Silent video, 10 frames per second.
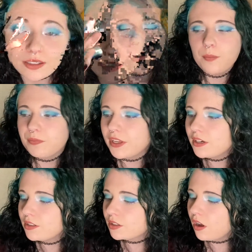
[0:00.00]
It
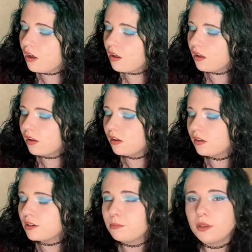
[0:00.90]
is
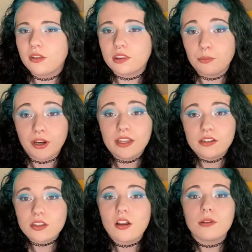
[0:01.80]
called Milk, the brand
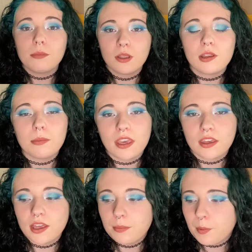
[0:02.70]
is called Milk
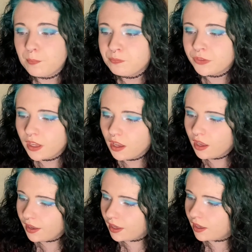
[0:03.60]
Makeup,
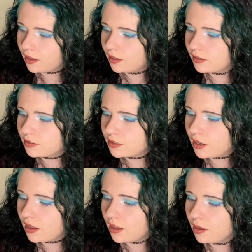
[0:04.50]
and
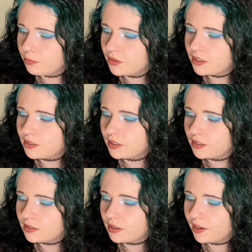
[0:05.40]
this
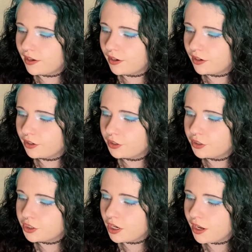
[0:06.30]
is their
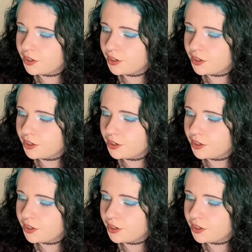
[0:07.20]
Kush